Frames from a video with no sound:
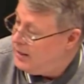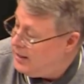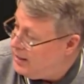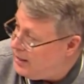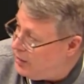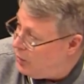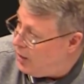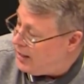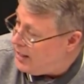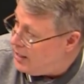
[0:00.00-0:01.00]
you know, on
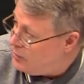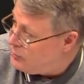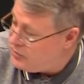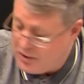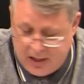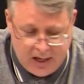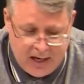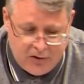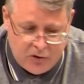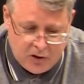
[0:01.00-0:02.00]
his. He
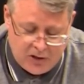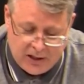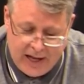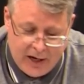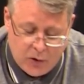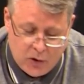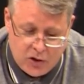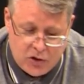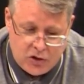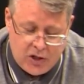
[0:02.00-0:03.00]
took the
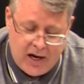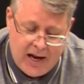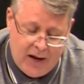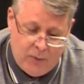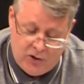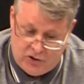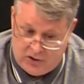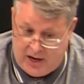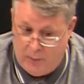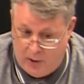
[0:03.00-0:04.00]
language, eh, which
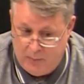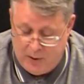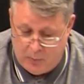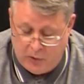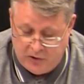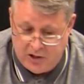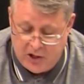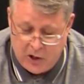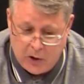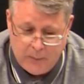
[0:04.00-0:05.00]
I want people to
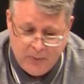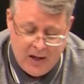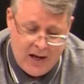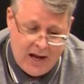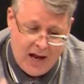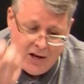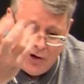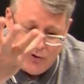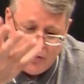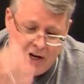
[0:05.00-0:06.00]
do, and
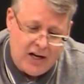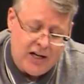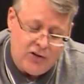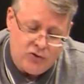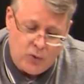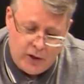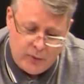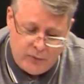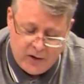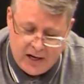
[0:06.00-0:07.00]
used it on his Twitter
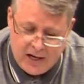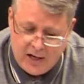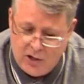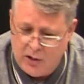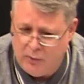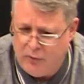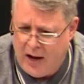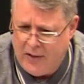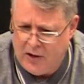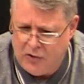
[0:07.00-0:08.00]
feed. You can
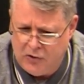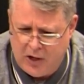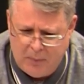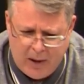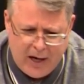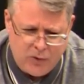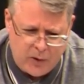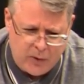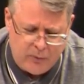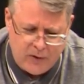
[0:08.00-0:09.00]
find this on my
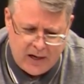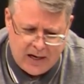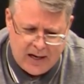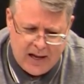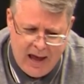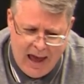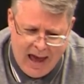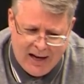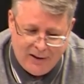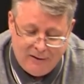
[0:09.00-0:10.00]
Twitter feed. And
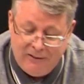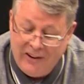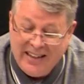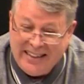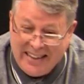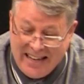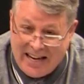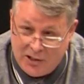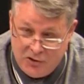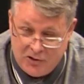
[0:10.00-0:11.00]
at the very
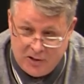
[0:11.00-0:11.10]
least,